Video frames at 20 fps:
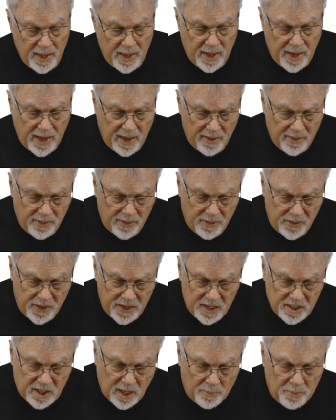And
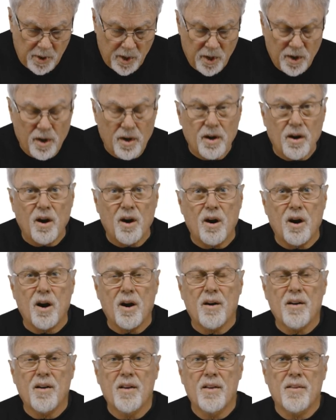these up here
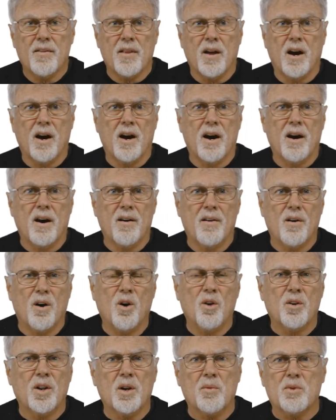are
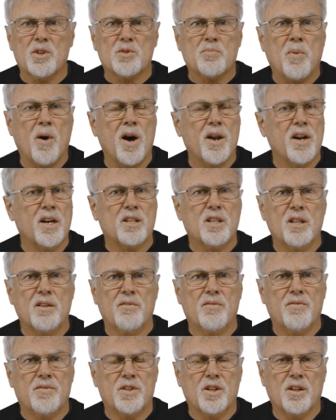only responded
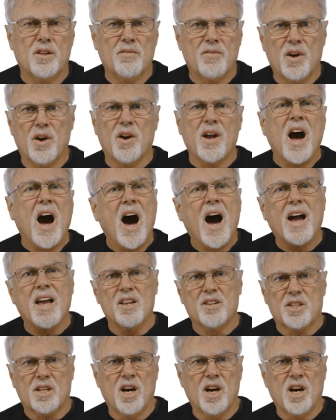to the very highest